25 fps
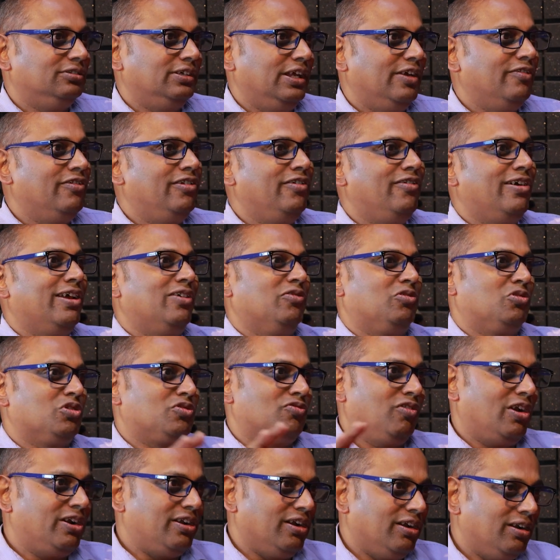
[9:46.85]
Everywhere it was
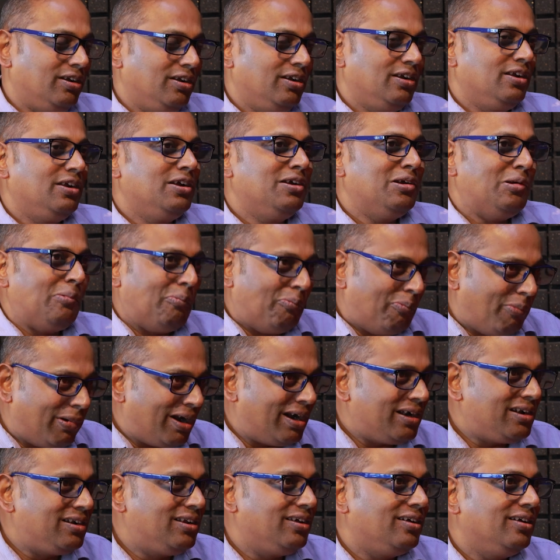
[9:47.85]
flooded.
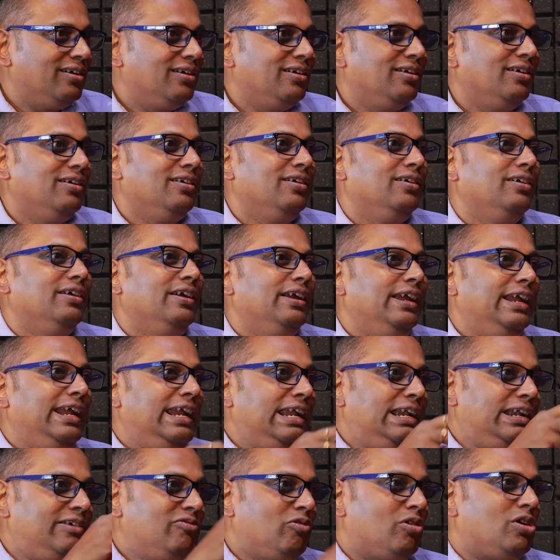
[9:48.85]
But
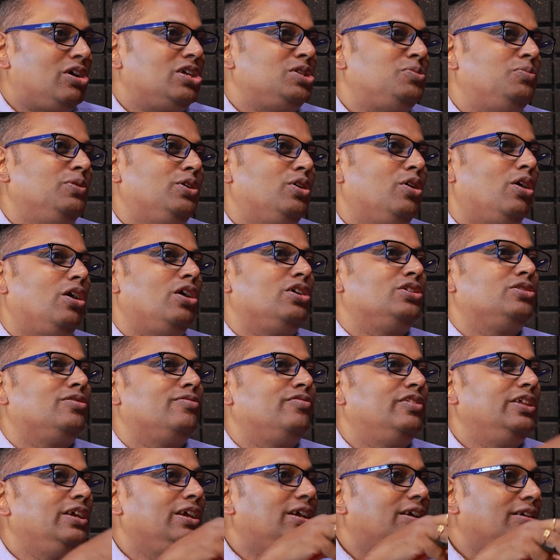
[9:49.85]
it was because of
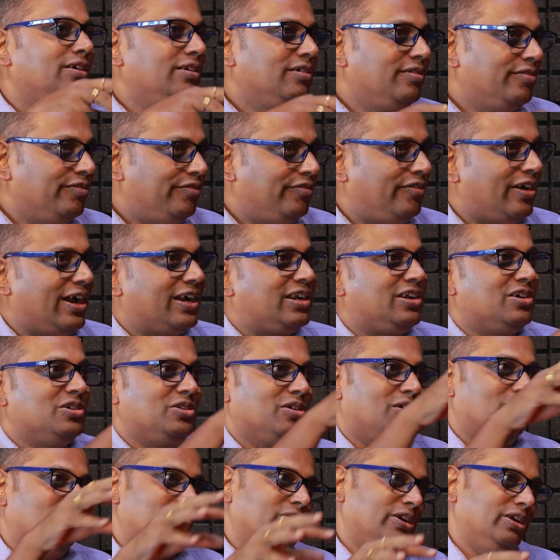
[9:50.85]
the factors
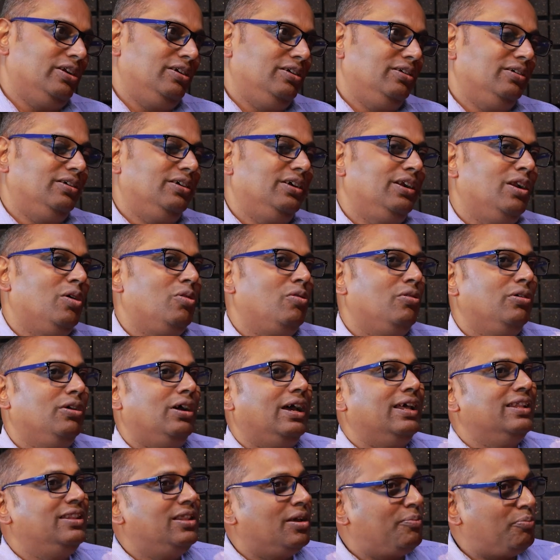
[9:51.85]
around it. Now,
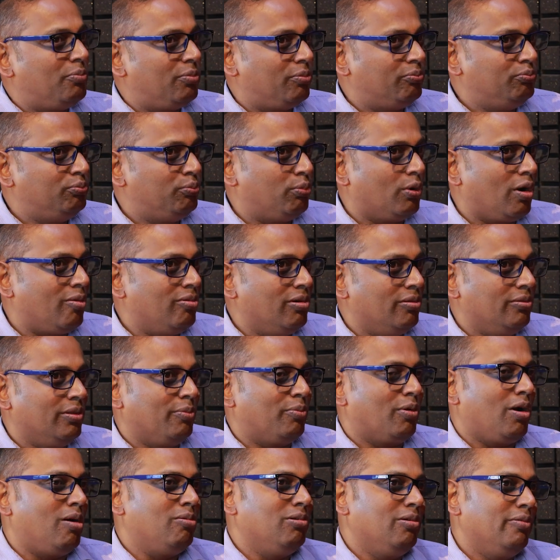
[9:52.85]
other problem. The
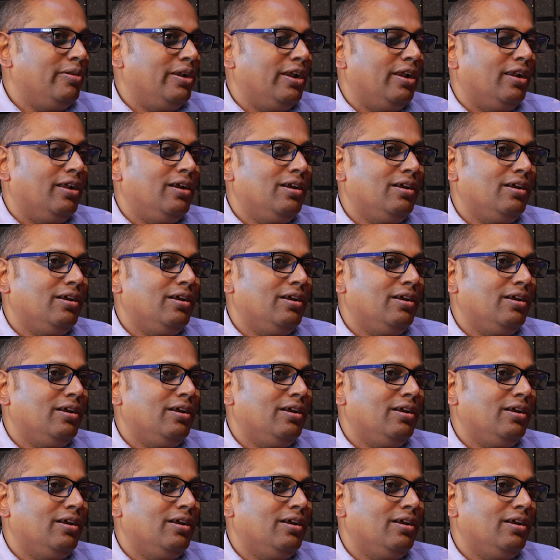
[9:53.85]
problem is,